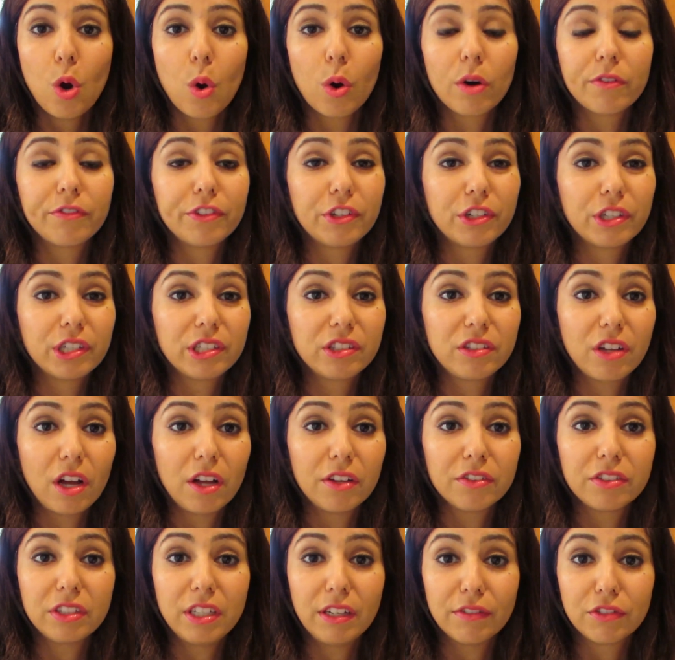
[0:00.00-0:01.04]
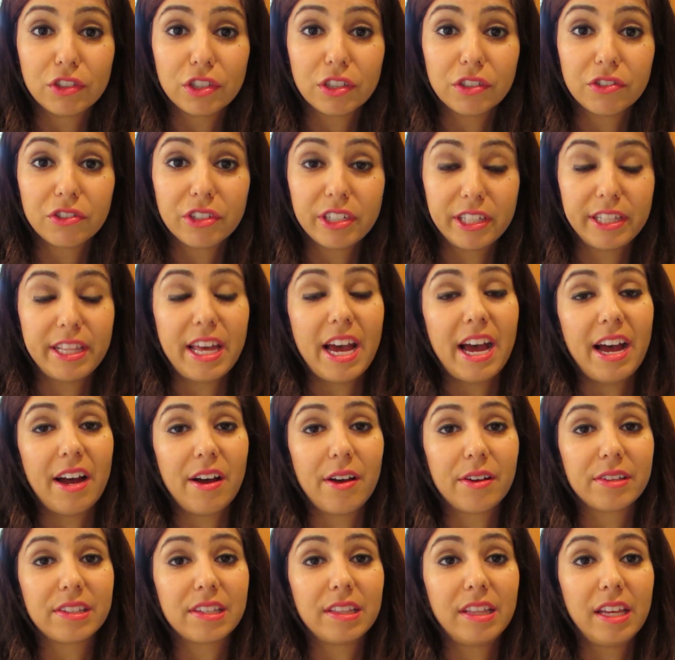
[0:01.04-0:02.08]
or if you're an adult and you have children in the
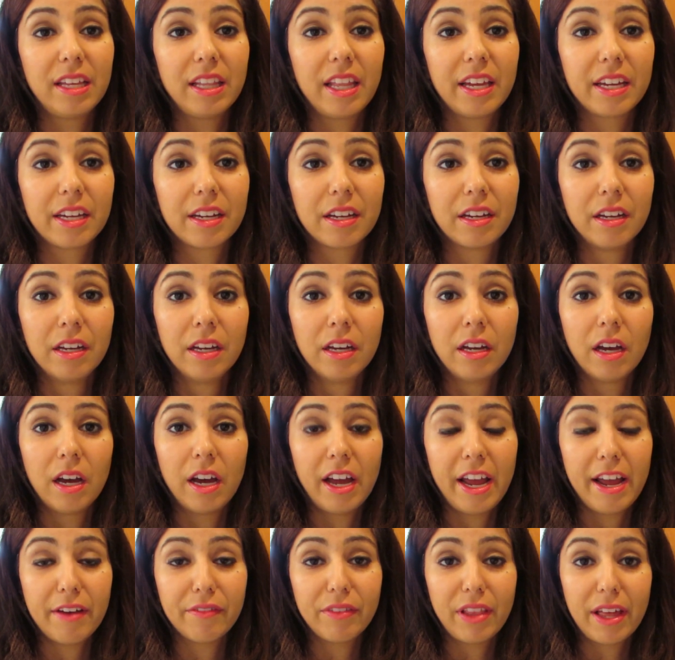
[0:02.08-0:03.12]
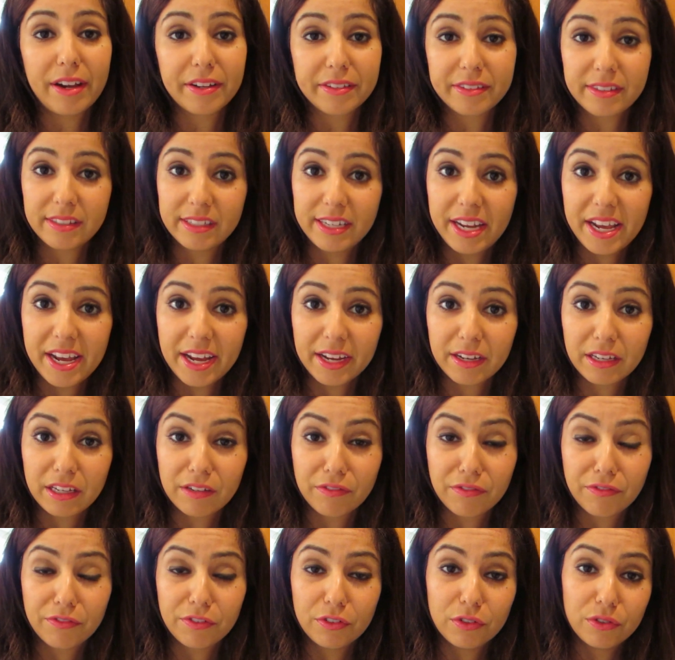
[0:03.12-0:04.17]
house and they like have a lot of snacky
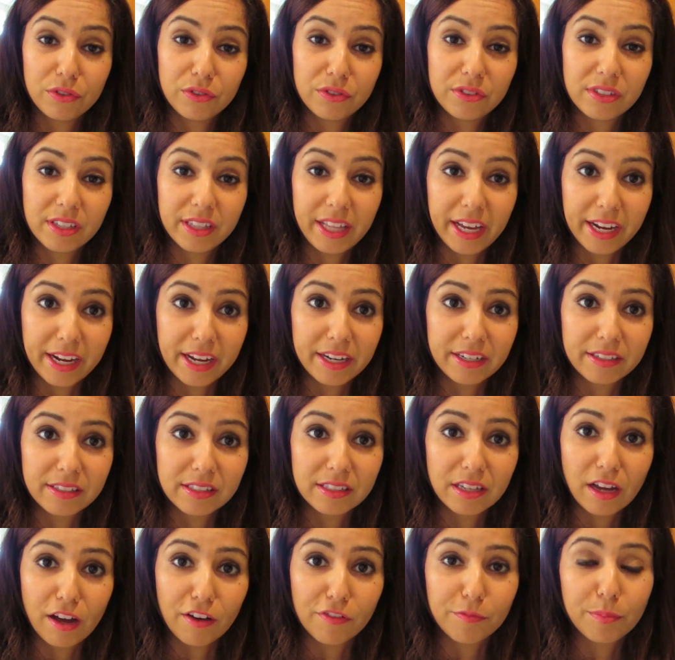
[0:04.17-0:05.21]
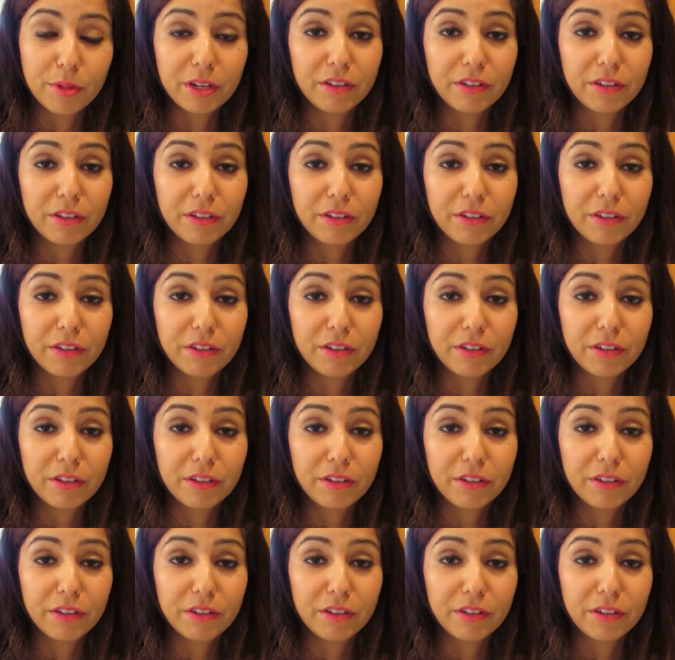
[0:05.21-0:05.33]
foods and that kind of stuff.